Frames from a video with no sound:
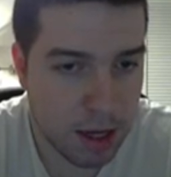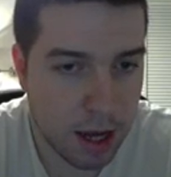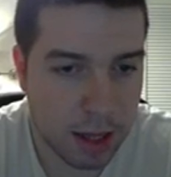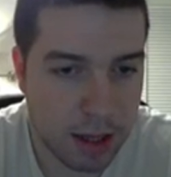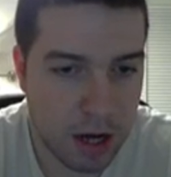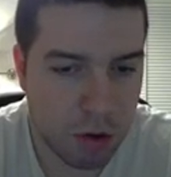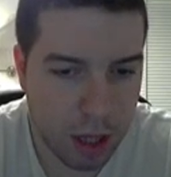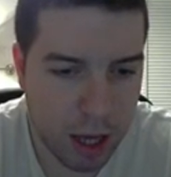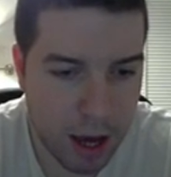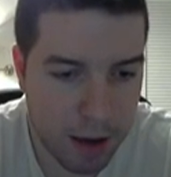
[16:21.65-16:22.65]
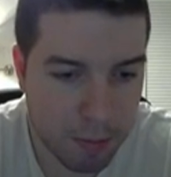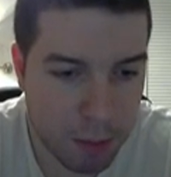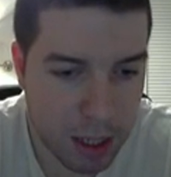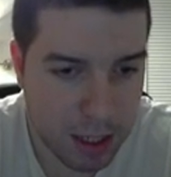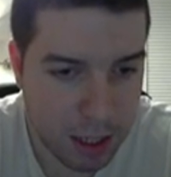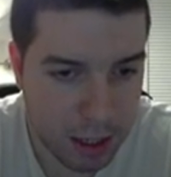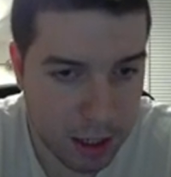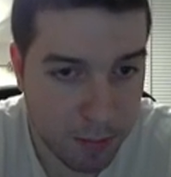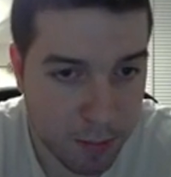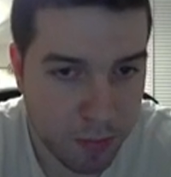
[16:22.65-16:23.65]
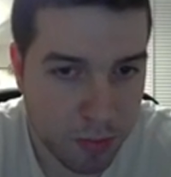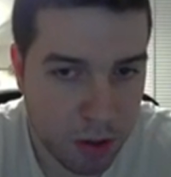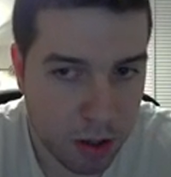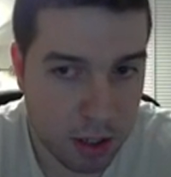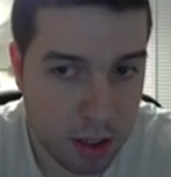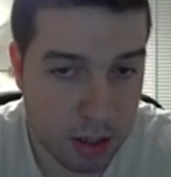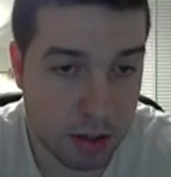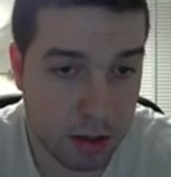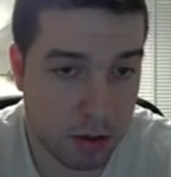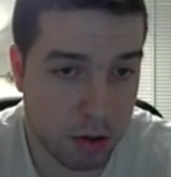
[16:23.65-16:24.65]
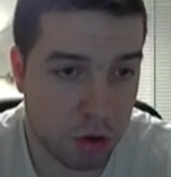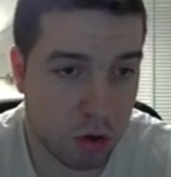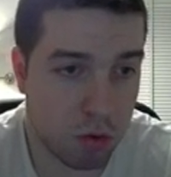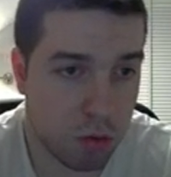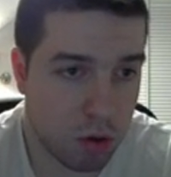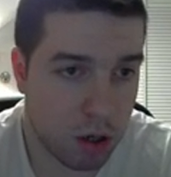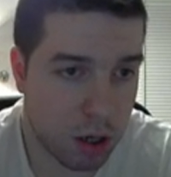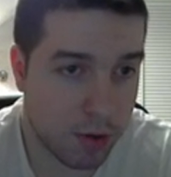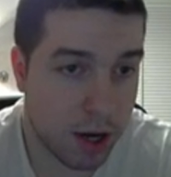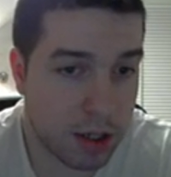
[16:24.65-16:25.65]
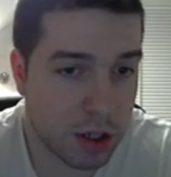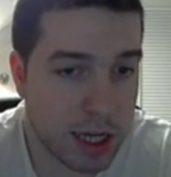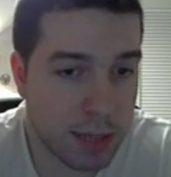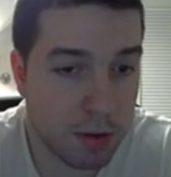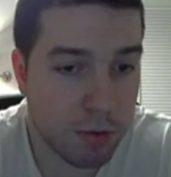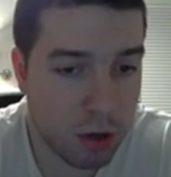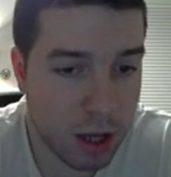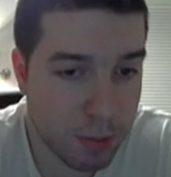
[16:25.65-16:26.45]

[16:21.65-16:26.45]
And now they have basically, this is a great adjustment for them.